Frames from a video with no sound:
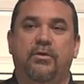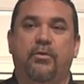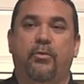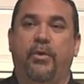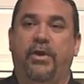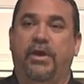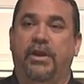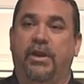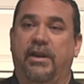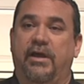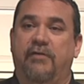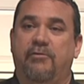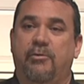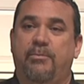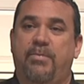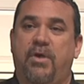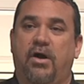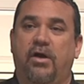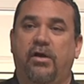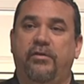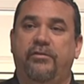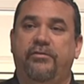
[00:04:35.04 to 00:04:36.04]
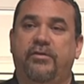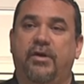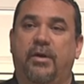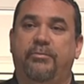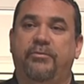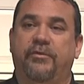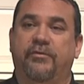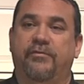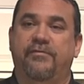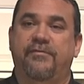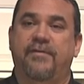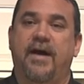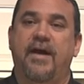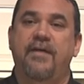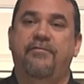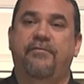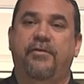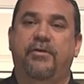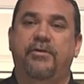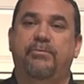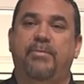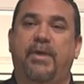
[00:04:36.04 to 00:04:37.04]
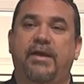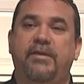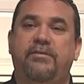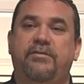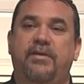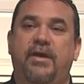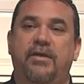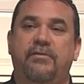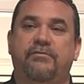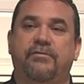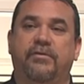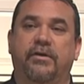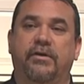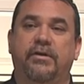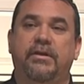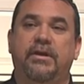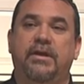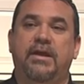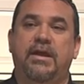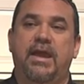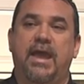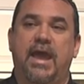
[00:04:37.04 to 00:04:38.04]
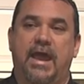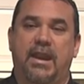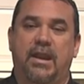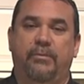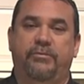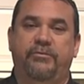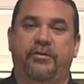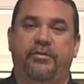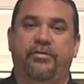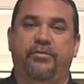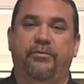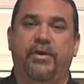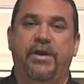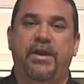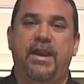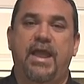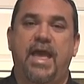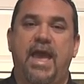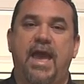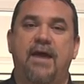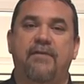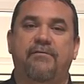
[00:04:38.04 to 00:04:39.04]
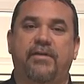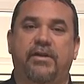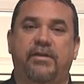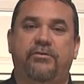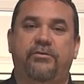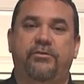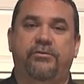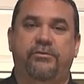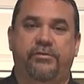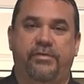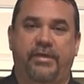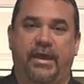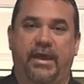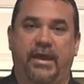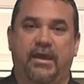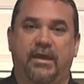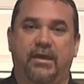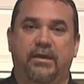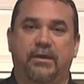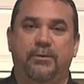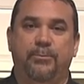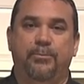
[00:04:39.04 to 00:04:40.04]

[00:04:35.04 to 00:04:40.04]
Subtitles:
We can level parts up to 5 foot by 10 foot and up to 3.5 inches thick.